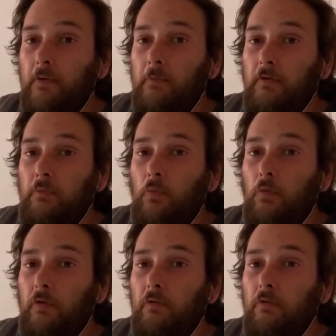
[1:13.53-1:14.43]
Too much
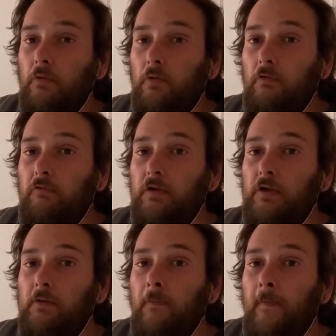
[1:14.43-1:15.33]
walking on
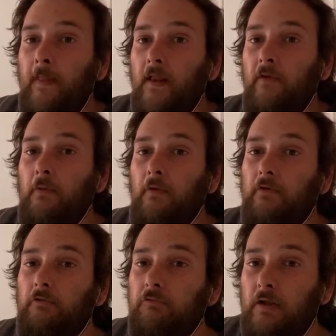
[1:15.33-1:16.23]
concrete, too
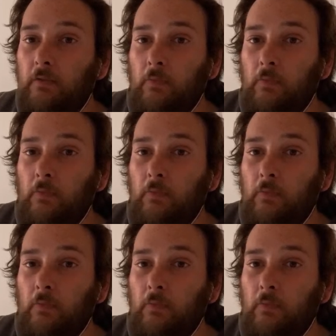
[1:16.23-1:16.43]
much crack,